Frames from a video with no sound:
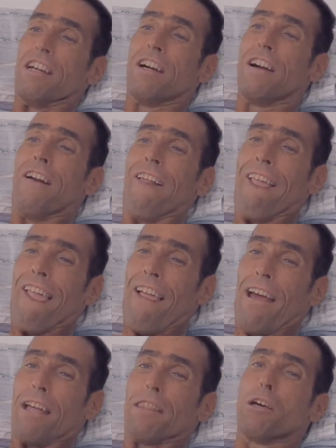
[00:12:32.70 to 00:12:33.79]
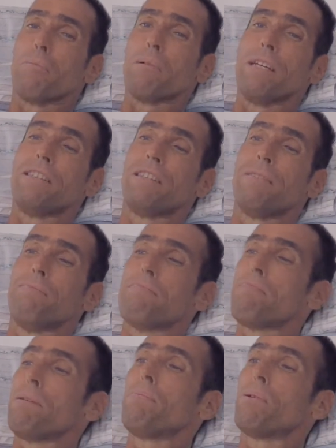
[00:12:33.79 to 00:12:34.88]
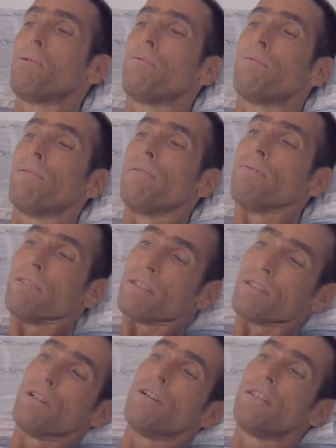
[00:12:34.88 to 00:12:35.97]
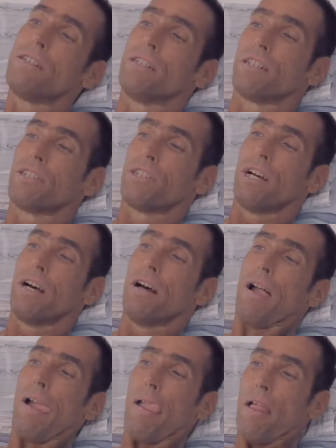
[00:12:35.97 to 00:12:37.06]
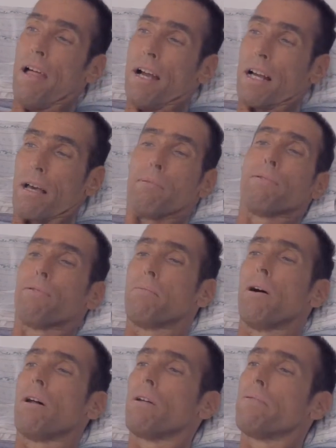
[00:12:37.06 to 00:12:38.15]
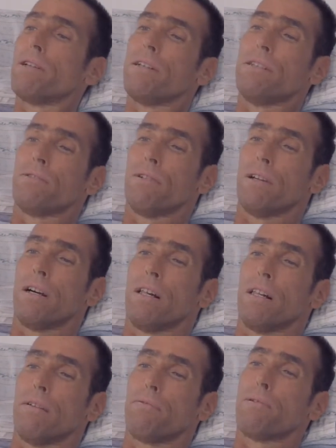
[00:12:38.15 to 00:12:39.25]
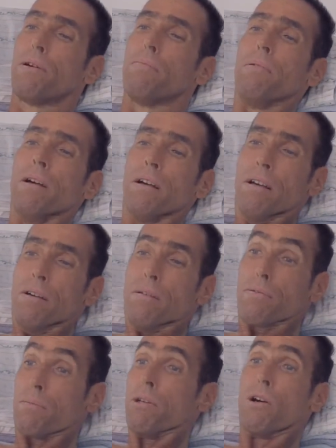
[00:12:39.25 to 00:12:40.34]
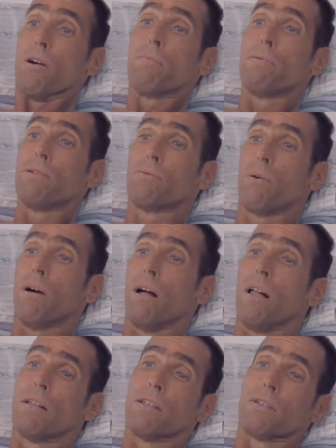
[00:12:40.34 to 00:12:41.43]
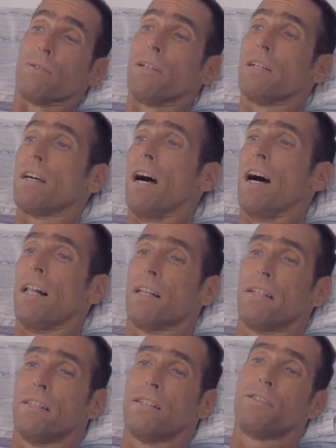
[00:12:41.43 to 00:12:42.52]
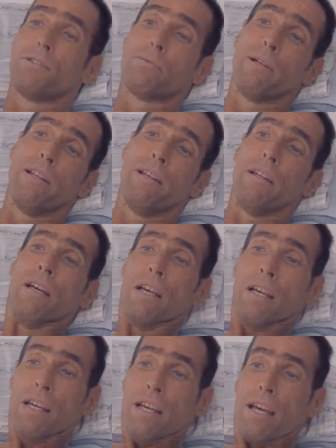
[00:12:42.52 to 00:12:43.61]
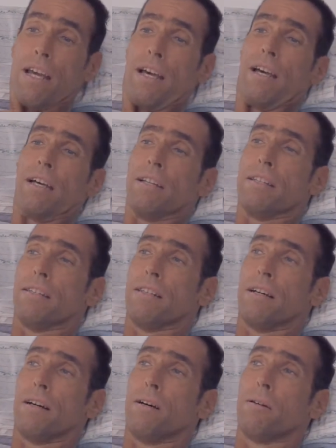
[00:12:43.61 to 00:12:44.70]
Here, and there'll be people who learn the Diksha coming from all over Israel and from Europe as well, including Holland and Sweden, and